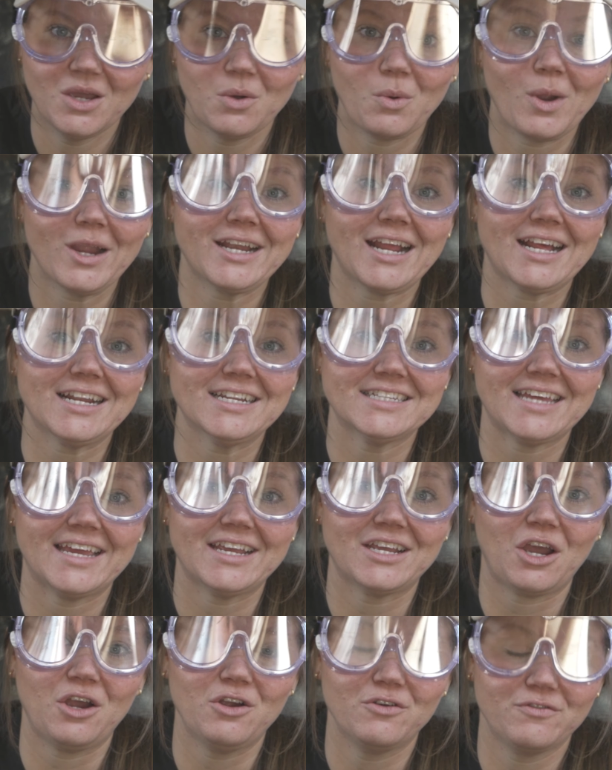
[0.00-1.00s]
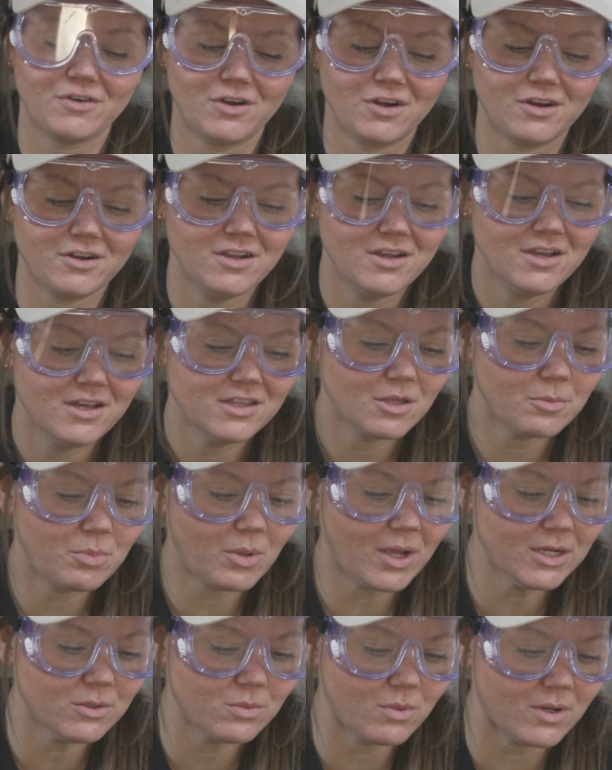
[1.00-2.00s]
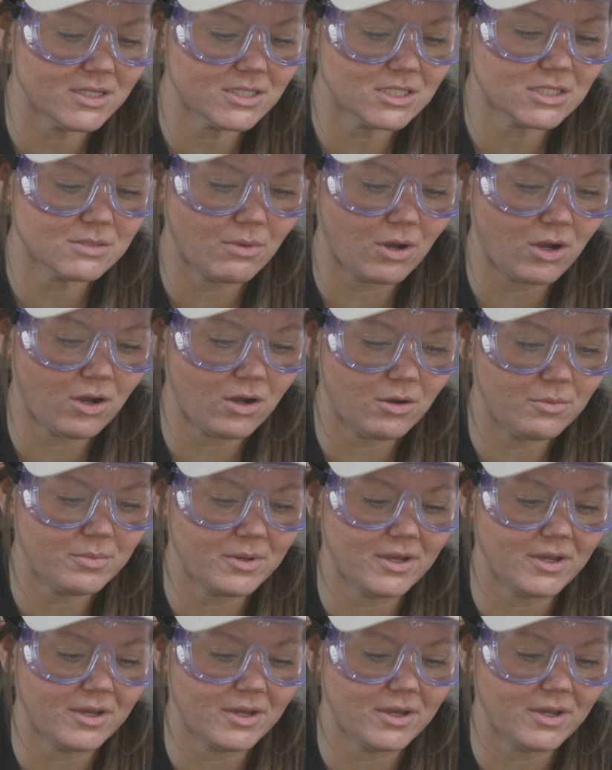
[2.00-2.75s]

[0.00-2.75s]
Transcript: Wade had to take over. The blade was small,